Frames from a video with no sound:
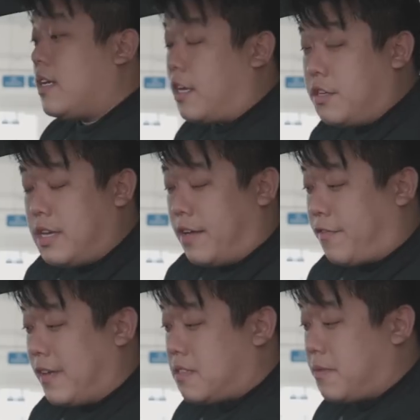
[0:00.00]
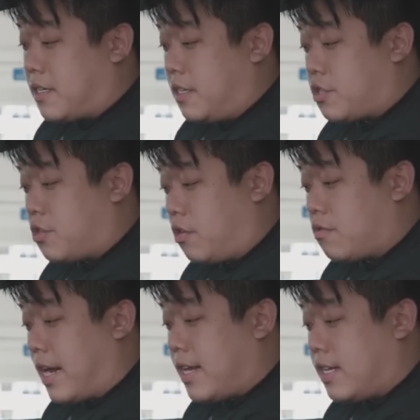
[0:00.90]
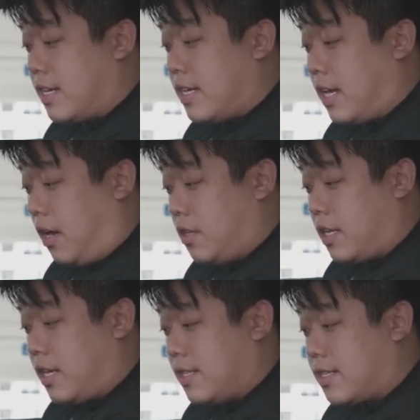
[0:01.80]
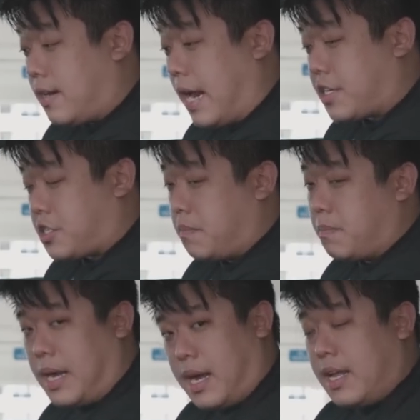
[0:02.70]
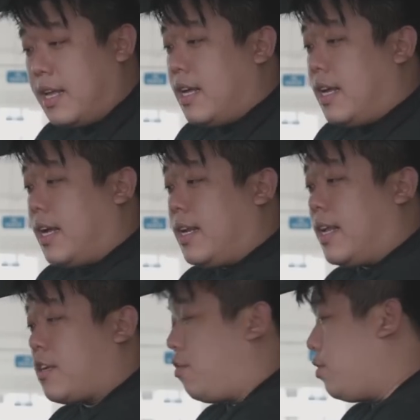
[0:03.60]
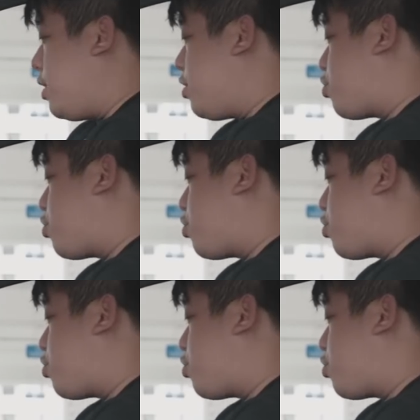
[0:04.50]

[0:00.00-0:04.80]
Now you do have a fan speed control right here on the interaction bar, and then golden